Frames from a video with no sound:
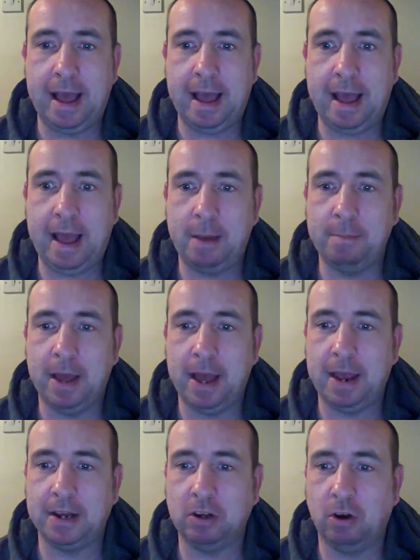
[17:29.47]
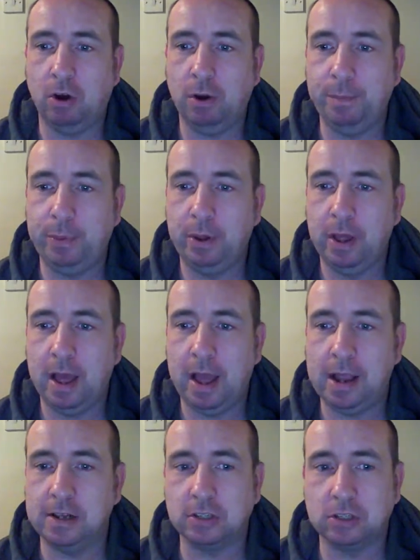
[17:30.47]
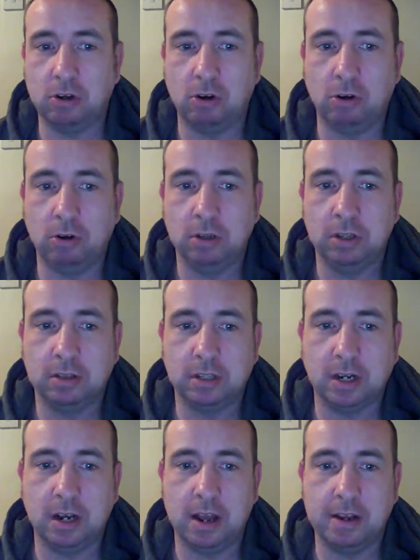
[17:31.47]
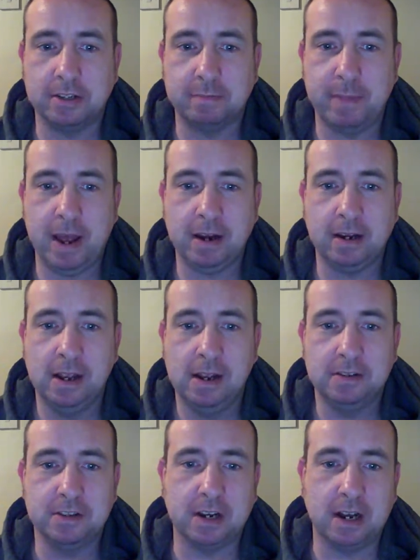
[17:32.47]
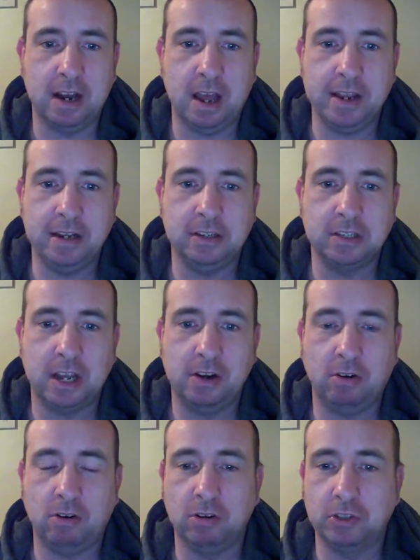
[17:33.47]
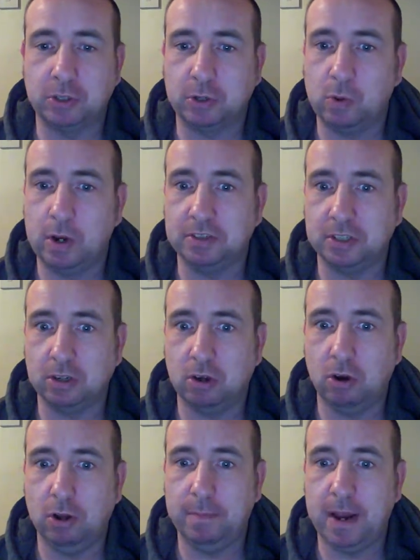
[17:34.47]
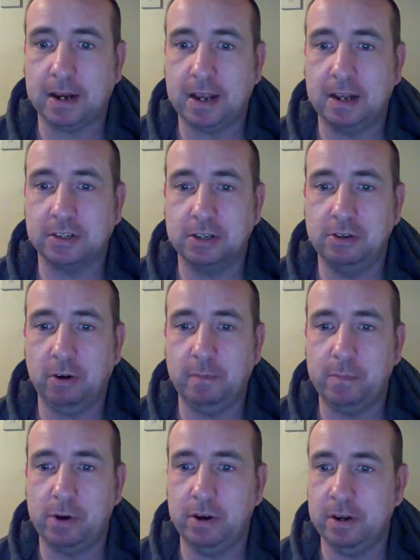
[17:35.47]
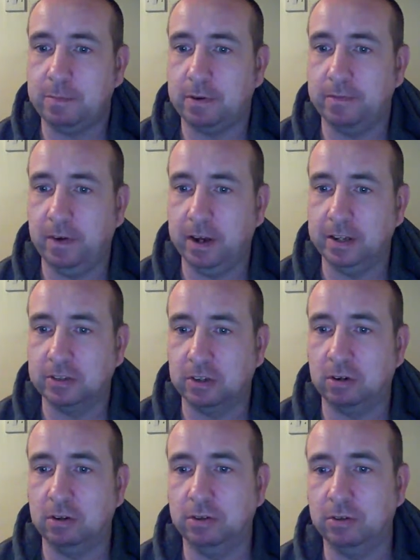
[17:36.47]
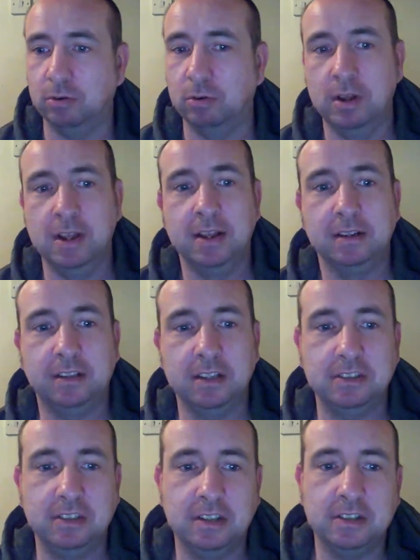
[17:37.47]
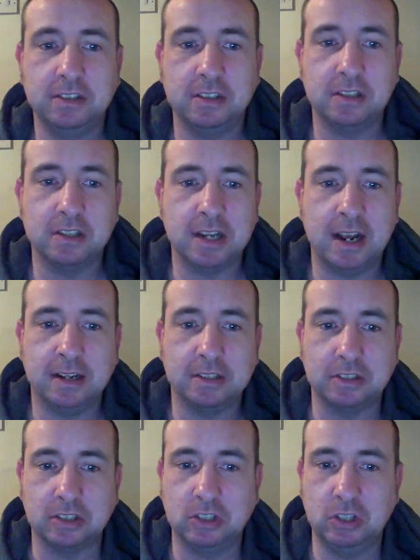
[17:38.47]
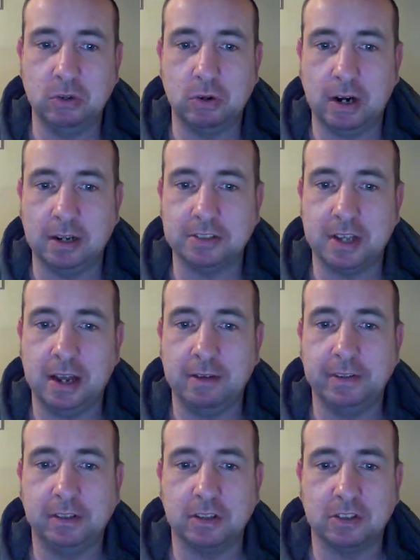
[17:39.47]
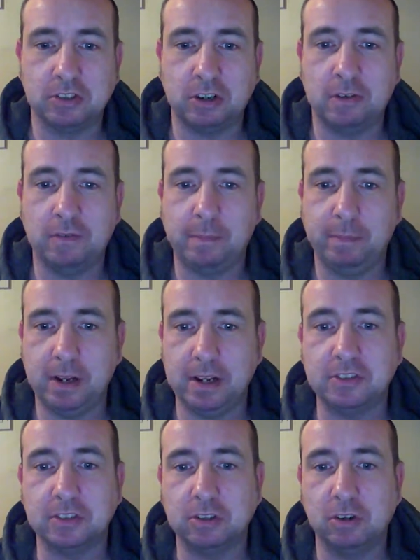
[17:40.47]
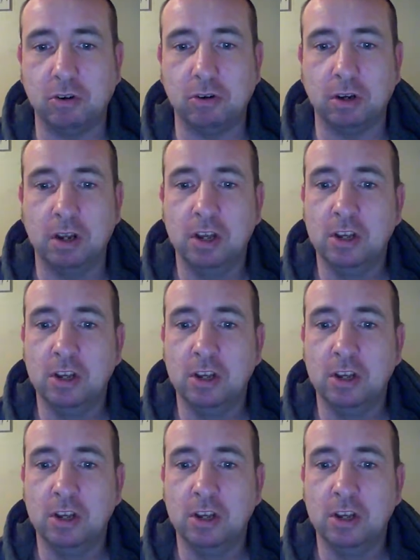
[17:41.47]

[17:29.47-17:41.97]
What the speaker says: hang up and call the client back. The client can also request a callback at a number it provides, although this isn't as secure as having the server place a call